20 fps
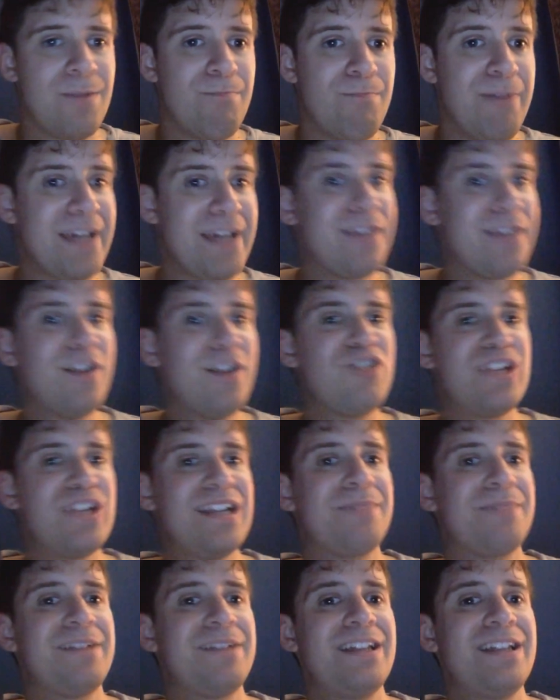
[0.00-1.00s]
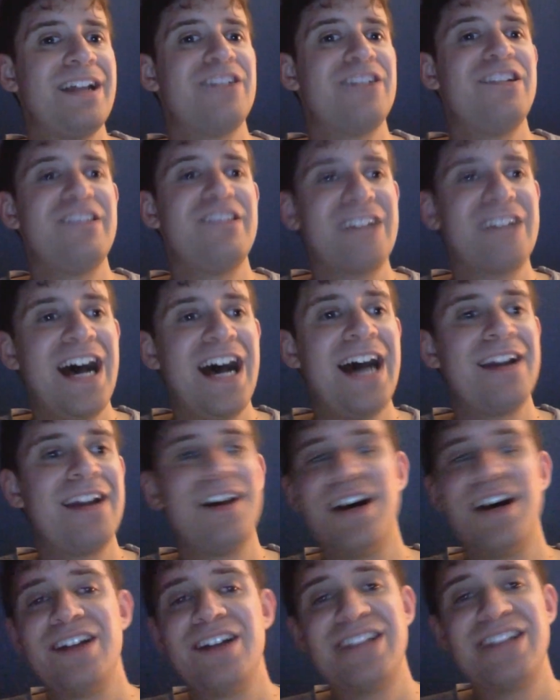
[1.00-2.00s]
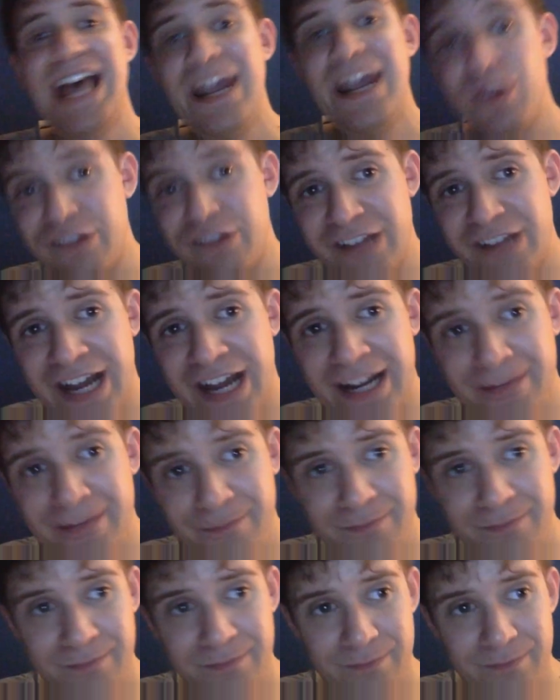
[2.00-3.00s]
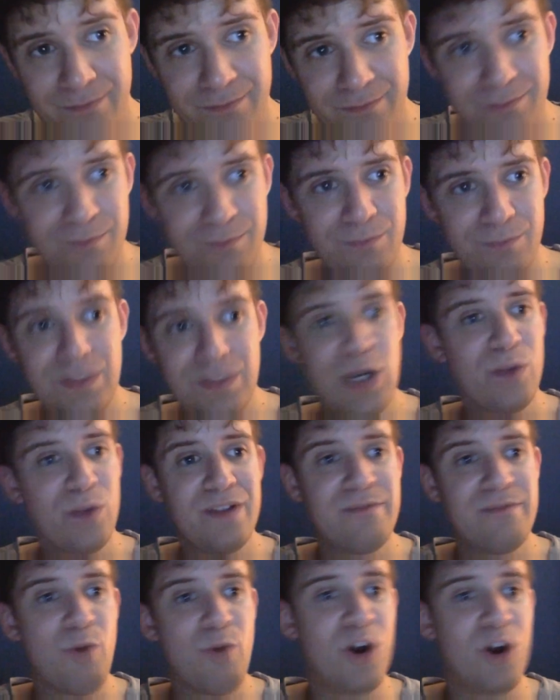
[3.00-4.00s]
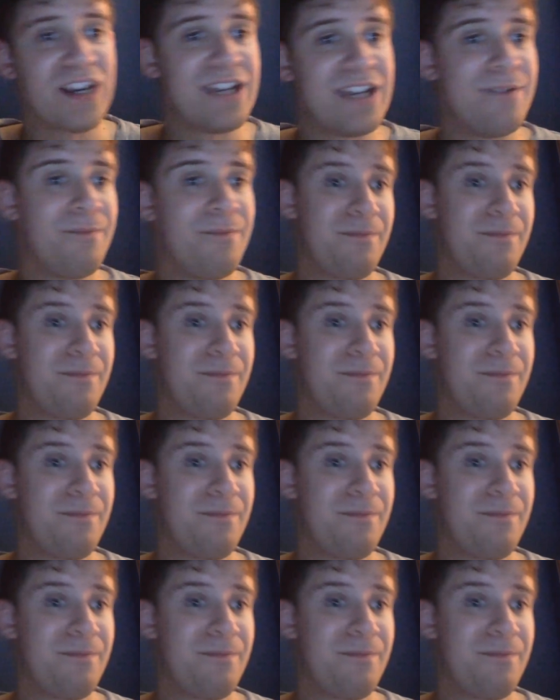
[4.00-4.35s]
Becky Lynch end up saying that she's got a title shot. You know, Liv Morgan.